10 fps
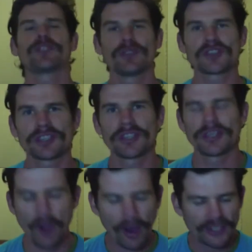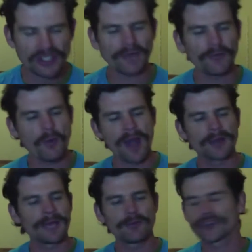your insulin.
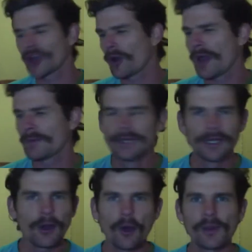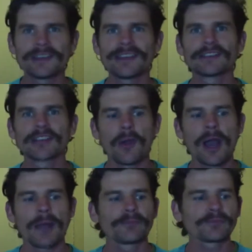IGF-1 levels go up. All these things go
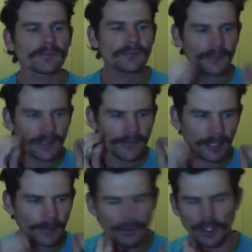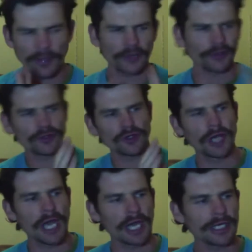up. Now, people go, that's not true,
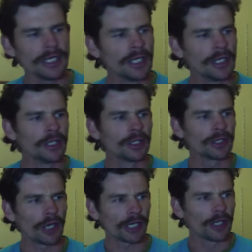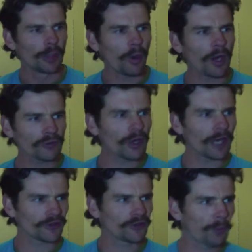Harley. Like, white
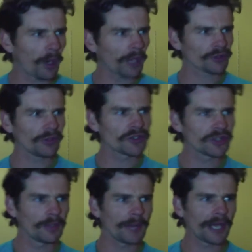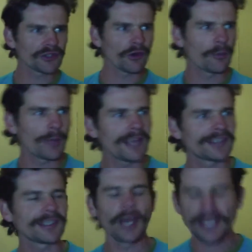rice spikes your insulin and makes you
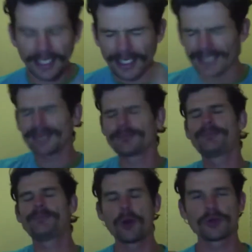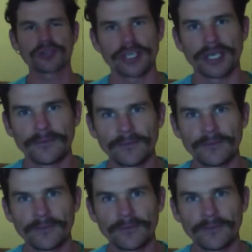obese. Okay, bullshit.